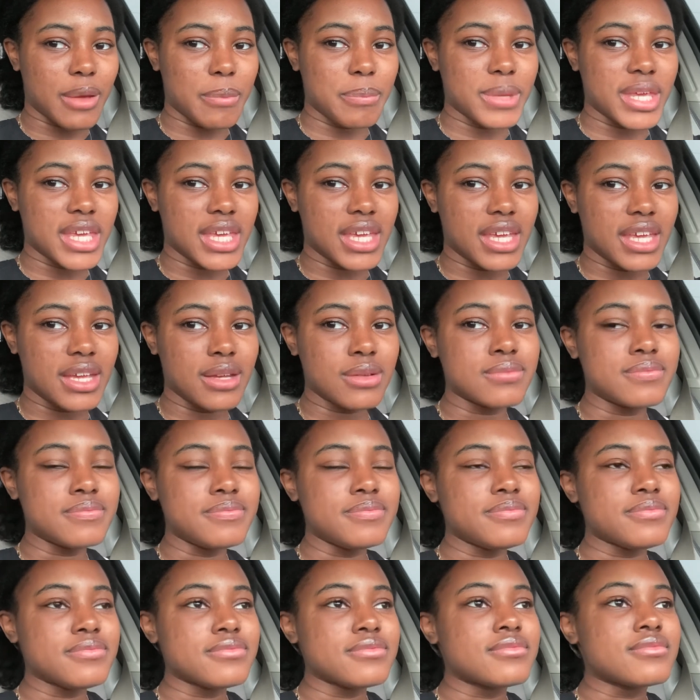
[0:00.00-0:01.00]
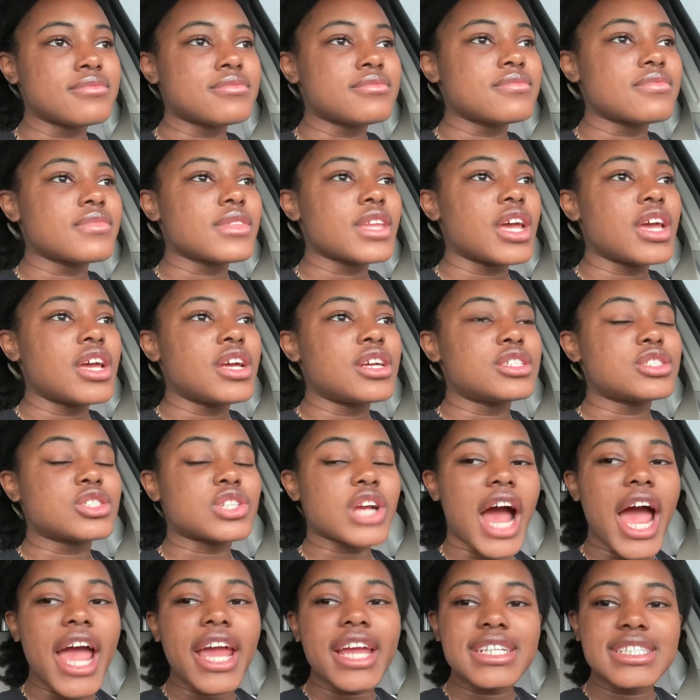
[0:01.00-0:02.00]
me
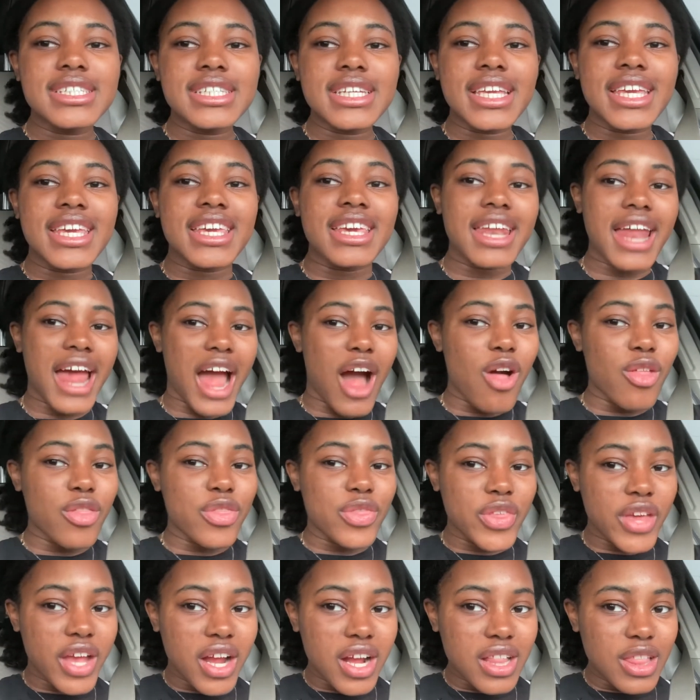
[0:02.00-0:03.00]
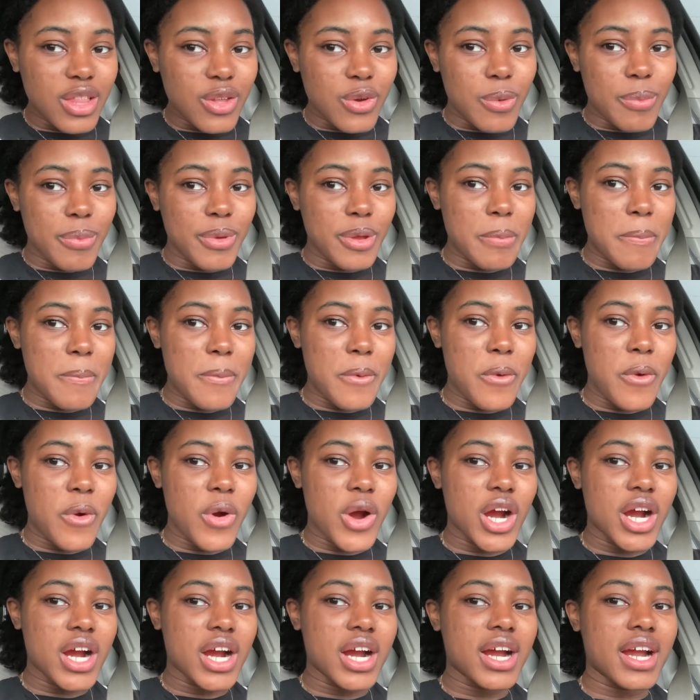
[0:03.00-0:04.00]
trying to get out there a little bit
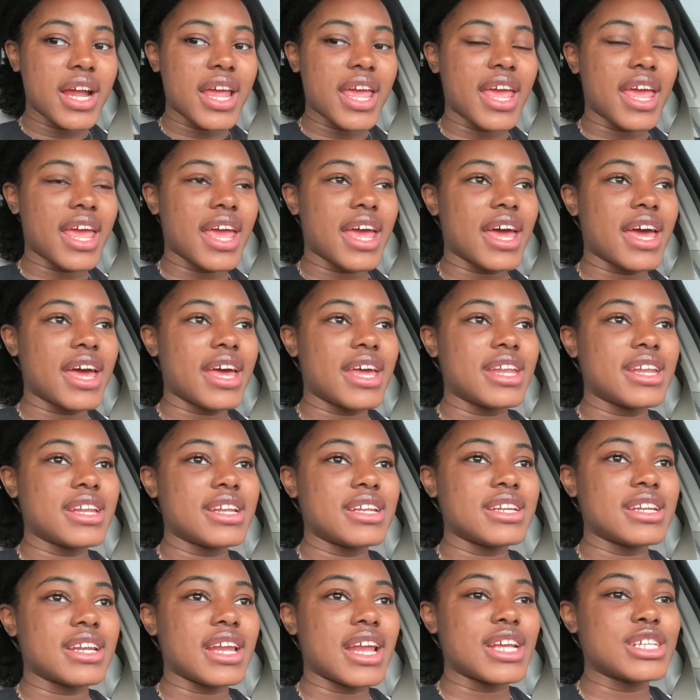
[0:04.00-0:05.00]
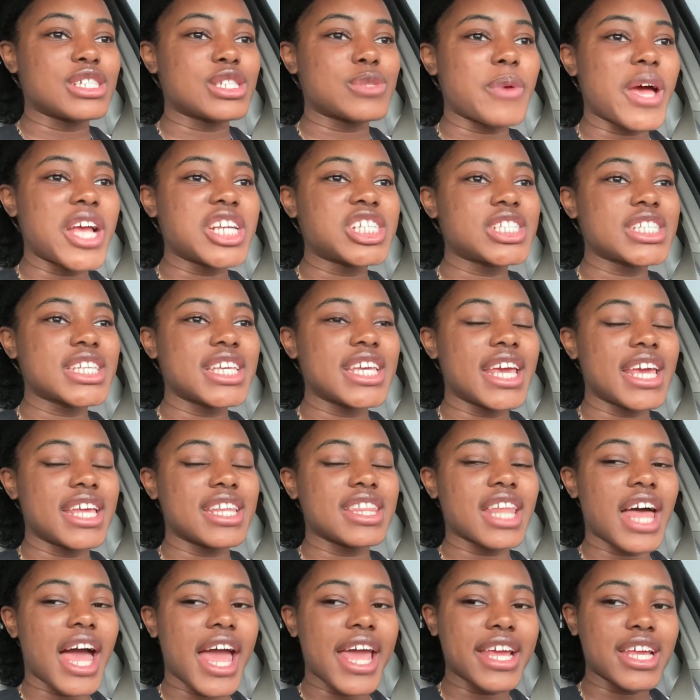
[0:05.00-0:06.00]
more, and especially in
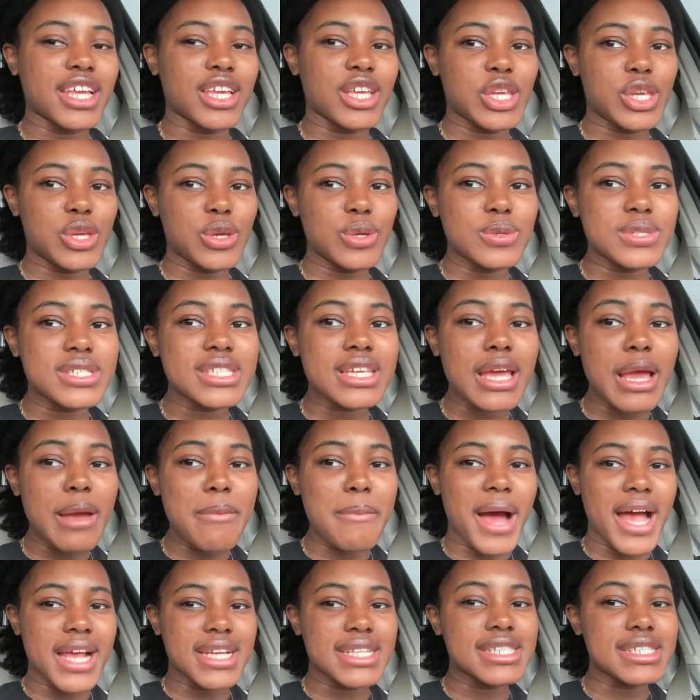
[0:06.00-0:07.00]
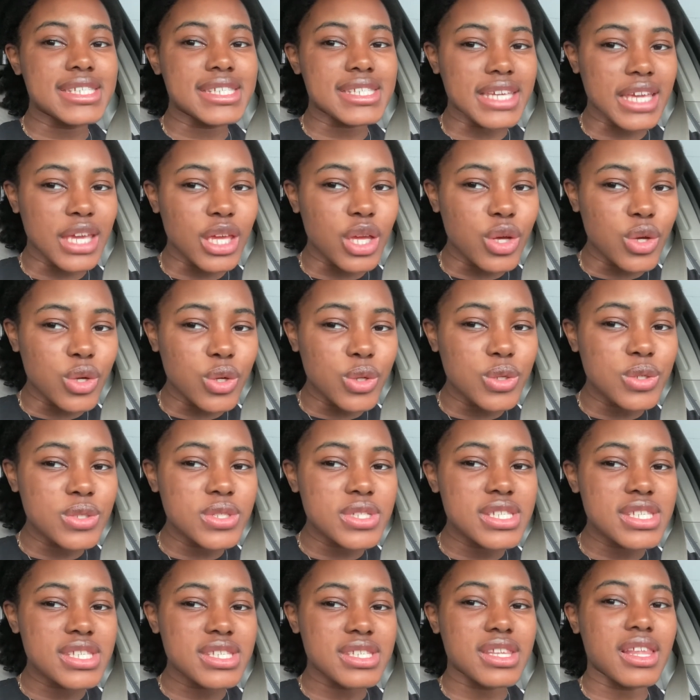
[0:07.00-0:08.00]
like using my
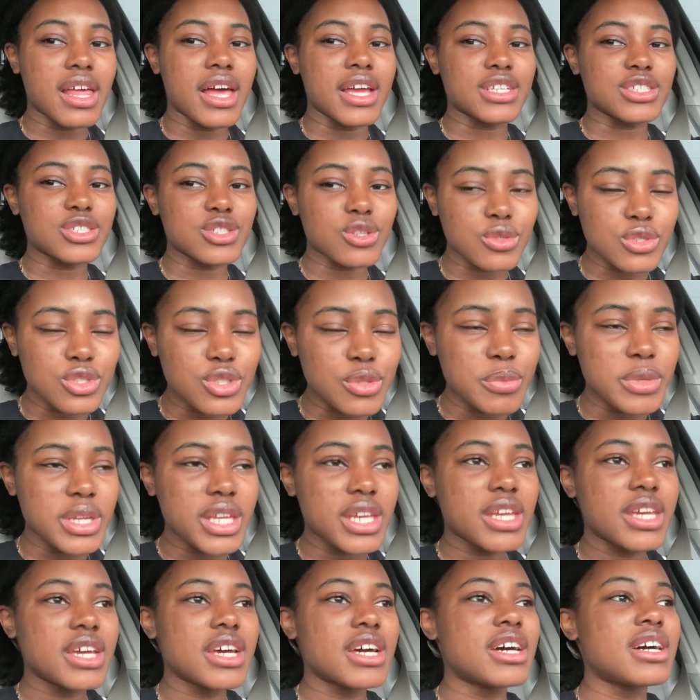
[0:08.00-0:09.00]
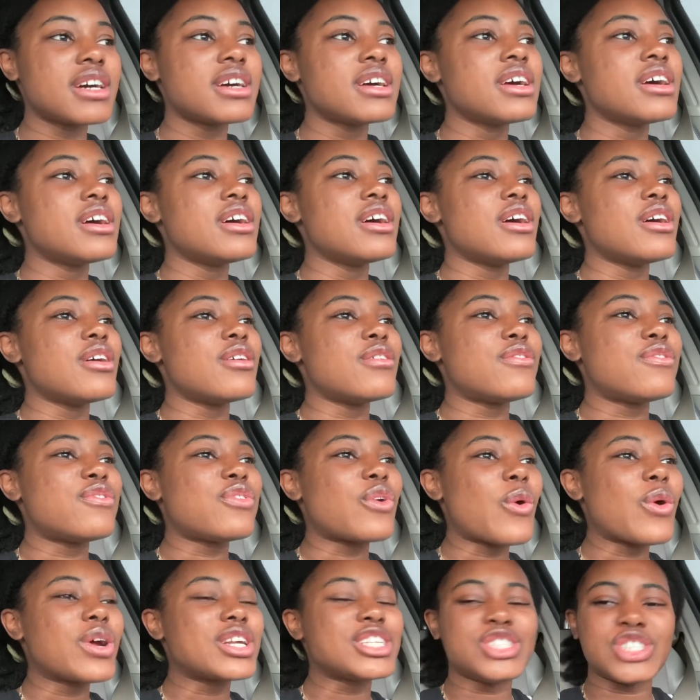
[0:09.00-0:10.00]
skills like social media
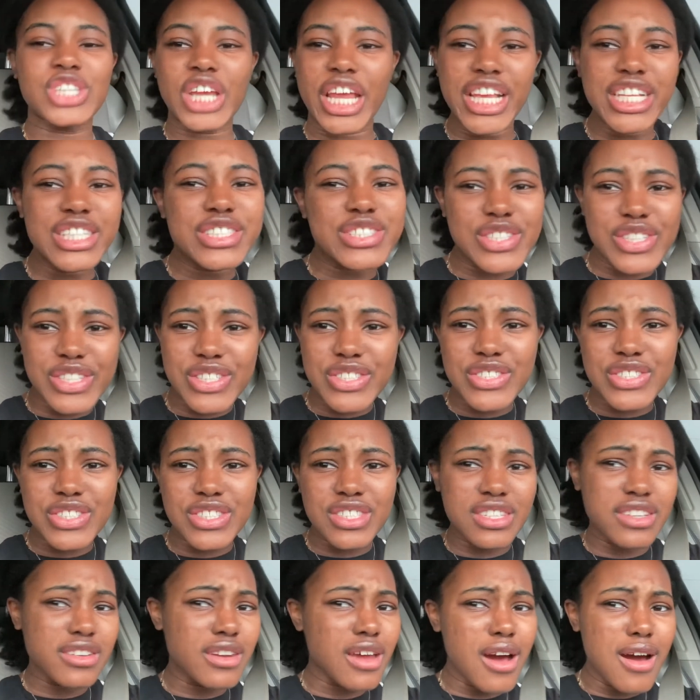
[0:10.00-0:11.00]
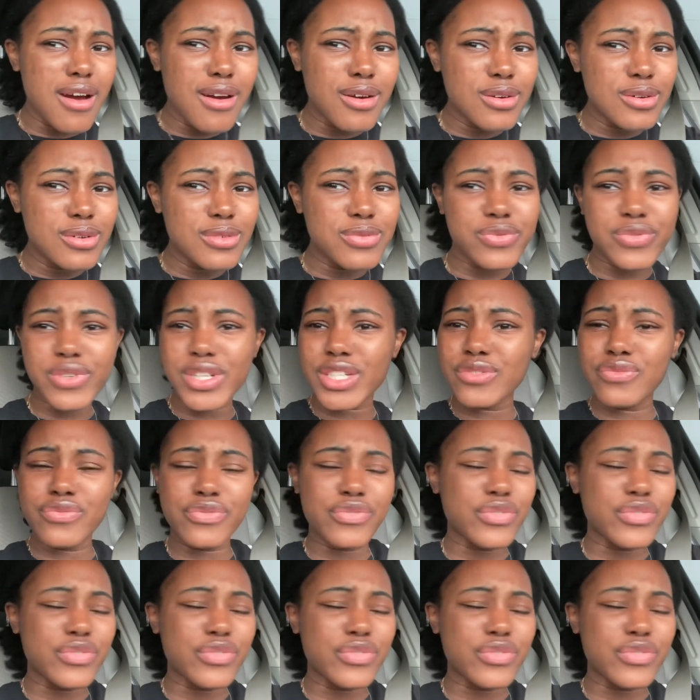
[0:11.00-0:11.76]
for Jesus, you know, for